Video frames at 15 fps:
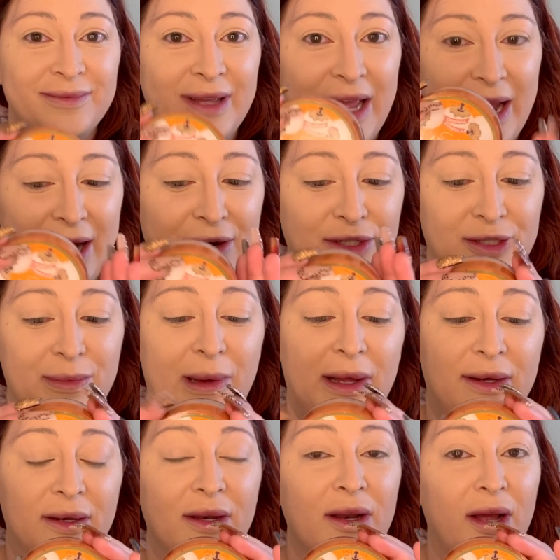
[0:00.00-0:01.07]

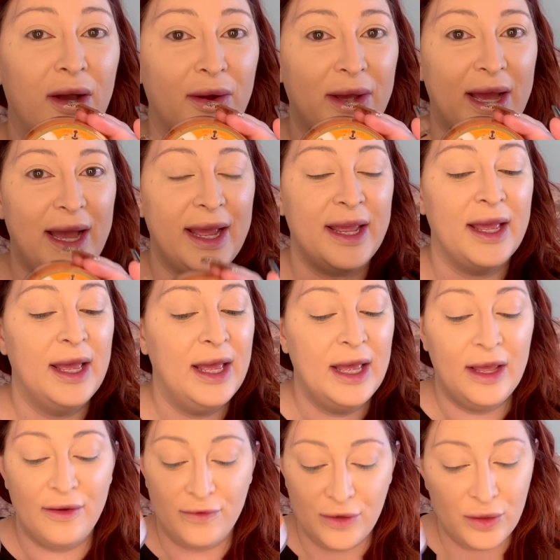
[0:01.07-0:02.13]
Airspun. Okay.
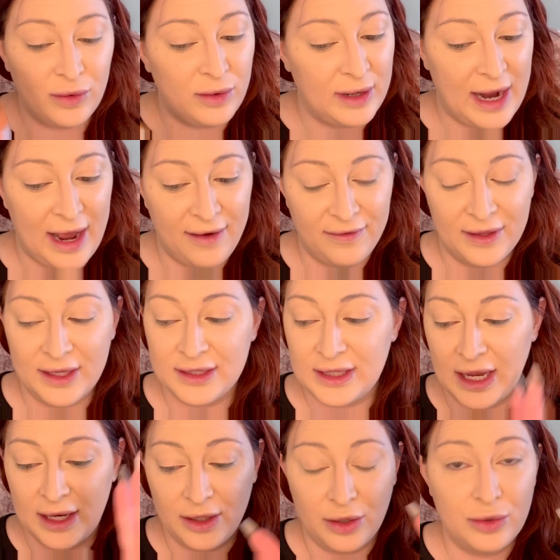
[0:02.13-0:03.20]
If you don't have this
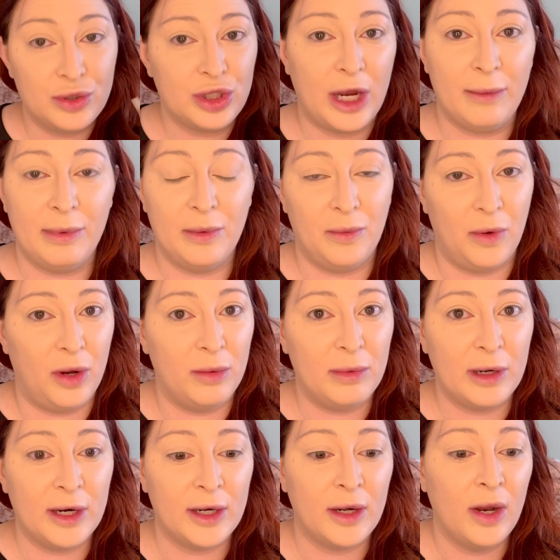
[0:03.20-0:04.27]
and you shop at
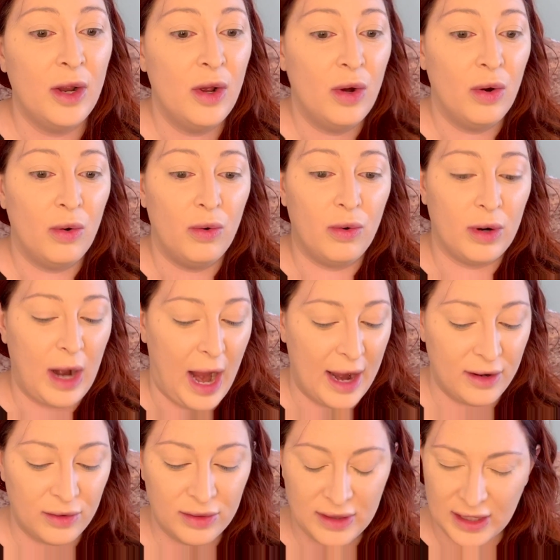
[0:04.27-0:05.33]
Walmart, or I
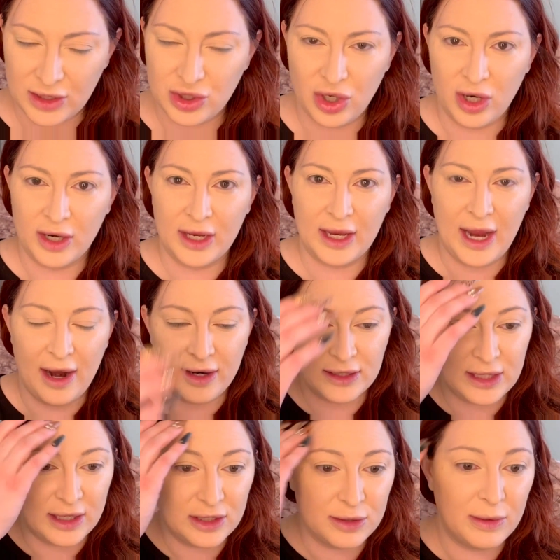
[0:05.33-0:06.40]
don't think Target carries
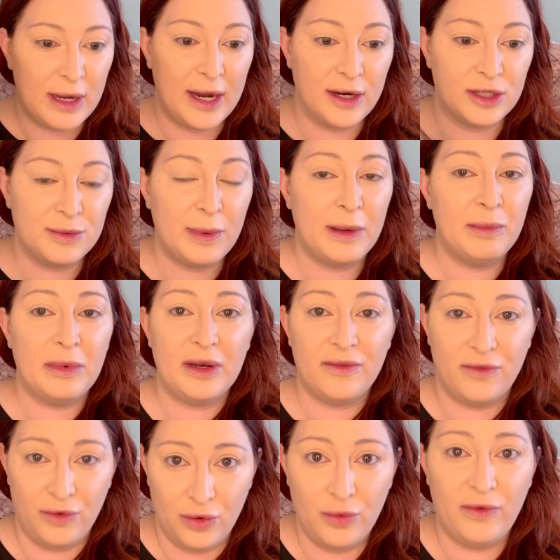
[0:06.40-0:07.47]
Airspun, but if
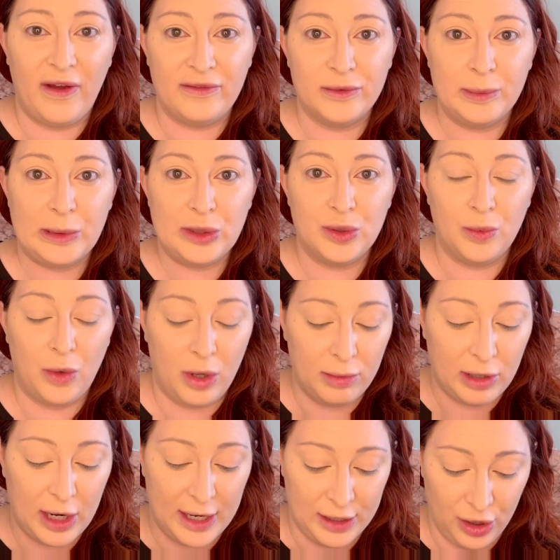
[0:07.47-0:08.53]
you've ever been to
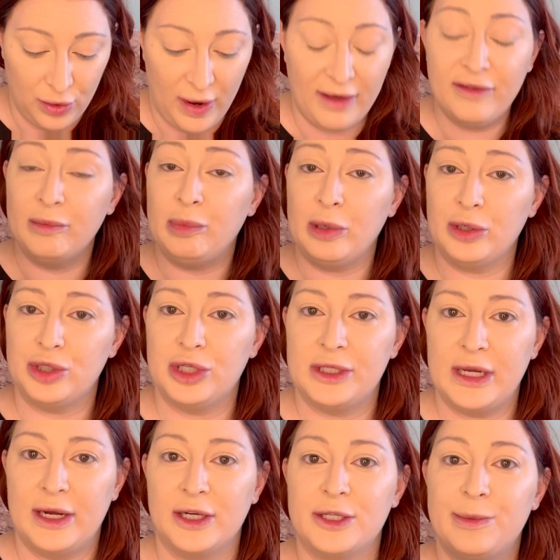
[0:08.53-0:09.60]
Walmart and you haven't purchased
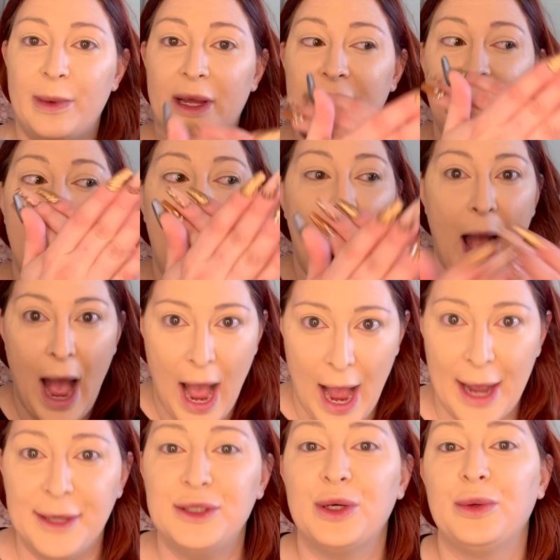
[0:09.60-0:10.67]
Airspun,
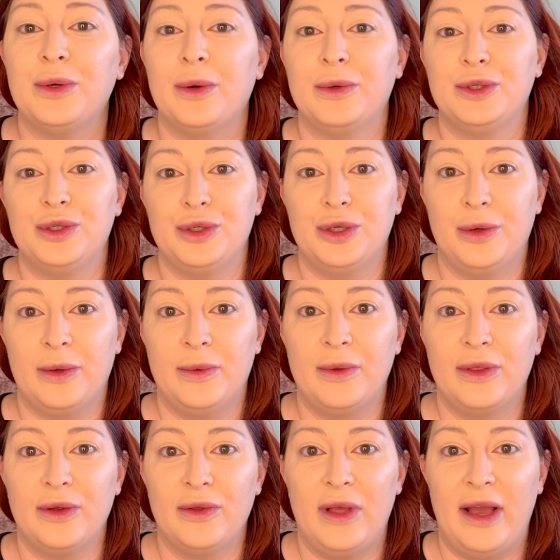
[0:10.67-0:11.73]
I don't know what you're doing
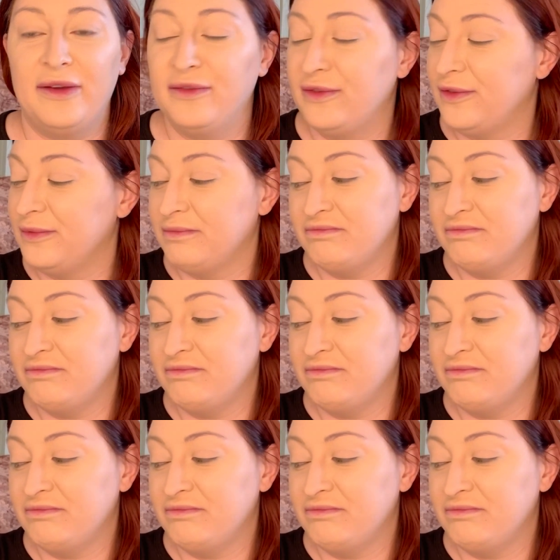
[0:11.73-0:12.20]
with your life.